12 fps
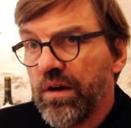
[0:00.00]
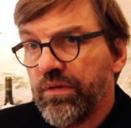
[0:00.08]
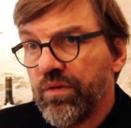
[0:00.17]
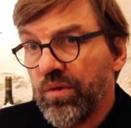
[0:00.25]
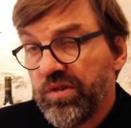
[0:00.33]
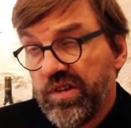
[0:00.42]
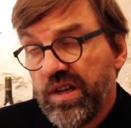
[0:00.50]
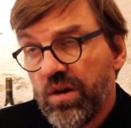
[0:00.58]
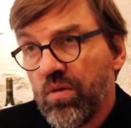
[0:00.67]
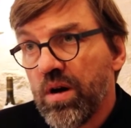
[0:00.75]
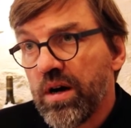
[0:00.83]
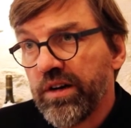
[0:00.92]
for
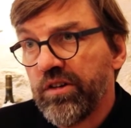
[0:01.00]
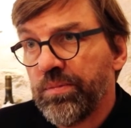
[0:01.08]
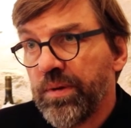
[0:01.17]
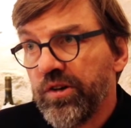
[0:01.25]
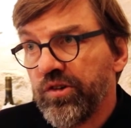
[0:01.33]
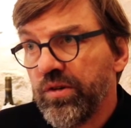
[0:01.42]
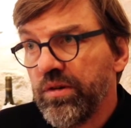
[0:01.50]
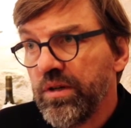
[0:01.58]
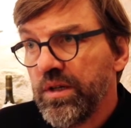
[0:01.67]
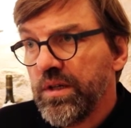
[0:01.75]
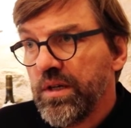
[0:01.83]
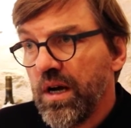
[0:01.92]
terroir expression,
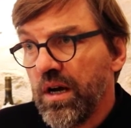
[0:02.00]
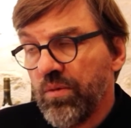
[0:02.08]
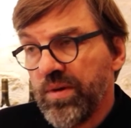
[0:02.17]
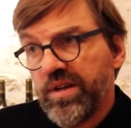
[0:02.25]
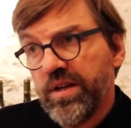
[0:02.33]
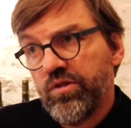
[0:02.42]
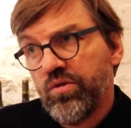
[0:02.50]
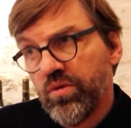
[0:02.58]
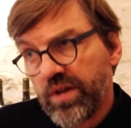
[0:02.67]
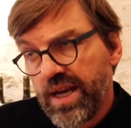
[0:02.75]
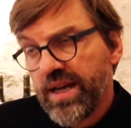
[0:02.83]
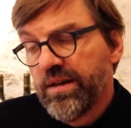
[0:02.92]
we tend to,
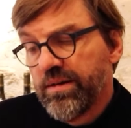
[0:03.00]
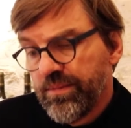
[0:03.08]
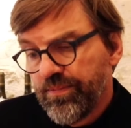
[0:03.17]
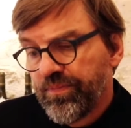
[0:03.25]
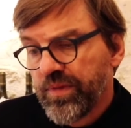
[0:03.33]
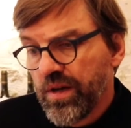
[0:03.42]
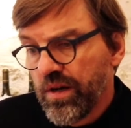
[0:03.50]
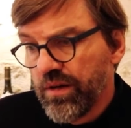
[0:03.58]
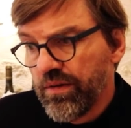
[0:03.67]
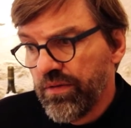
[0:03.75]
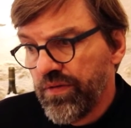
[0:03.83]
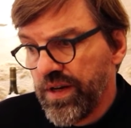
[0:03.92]
again,
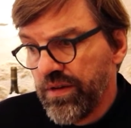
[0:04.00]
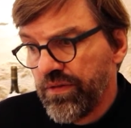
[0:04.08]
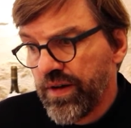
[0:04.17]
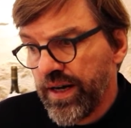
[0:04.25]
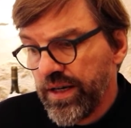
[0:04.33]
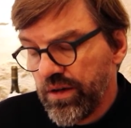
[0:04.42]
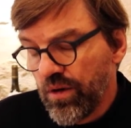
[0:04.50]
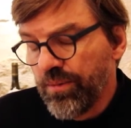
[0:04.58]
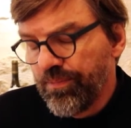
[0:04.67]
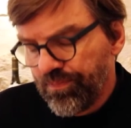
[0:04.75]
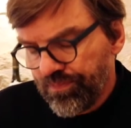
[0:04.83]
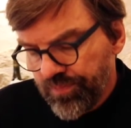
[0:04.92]
vinify it, we
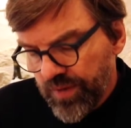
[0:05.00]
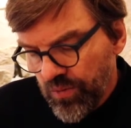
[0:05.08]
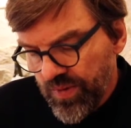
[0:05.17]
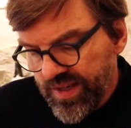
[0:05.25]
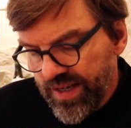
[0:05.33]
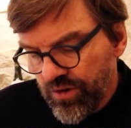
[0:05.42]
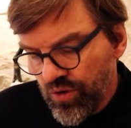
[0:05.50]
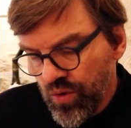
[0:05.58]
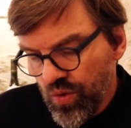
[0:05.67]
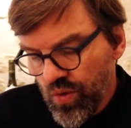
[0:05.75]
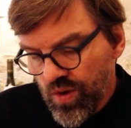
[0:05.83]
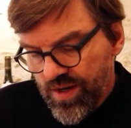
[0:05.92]
tend
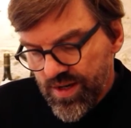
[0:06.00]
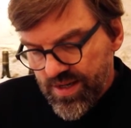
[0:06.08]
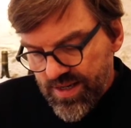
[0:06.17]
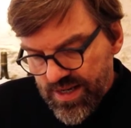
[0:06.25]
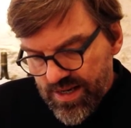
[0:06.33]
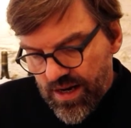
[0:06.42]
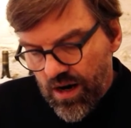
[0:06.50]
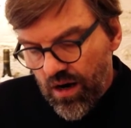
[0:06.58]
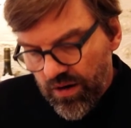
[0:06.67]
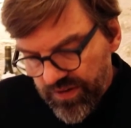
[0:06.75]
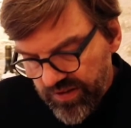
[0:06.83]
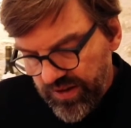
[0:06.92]
to
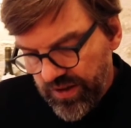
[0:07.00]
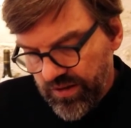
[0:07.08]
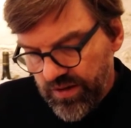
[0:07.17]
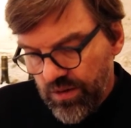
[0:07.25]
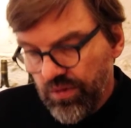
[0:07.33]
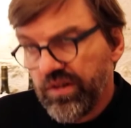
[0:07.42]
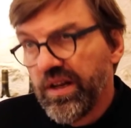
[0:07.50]
harvest it, I would